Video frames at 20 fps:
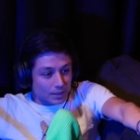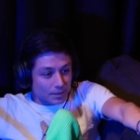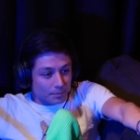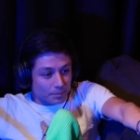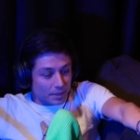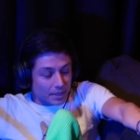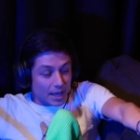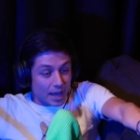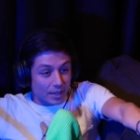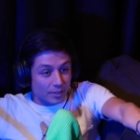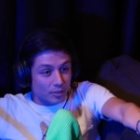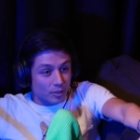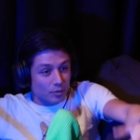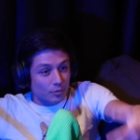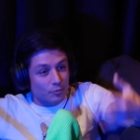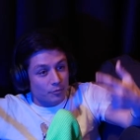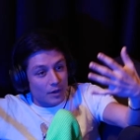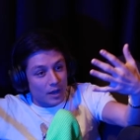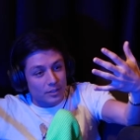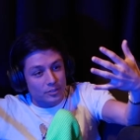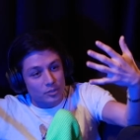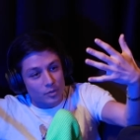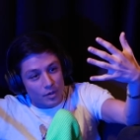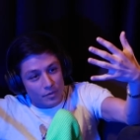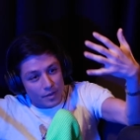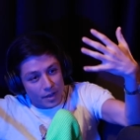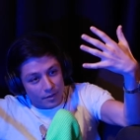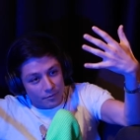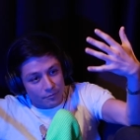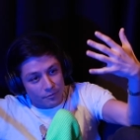But yeah, dude. Five, so we've
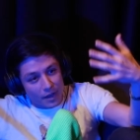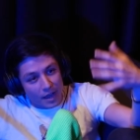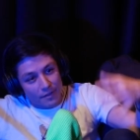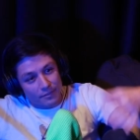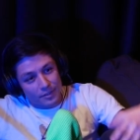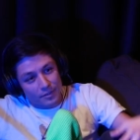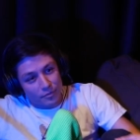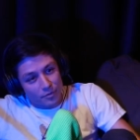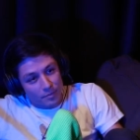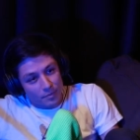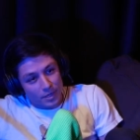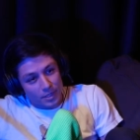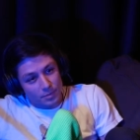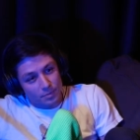had five different bass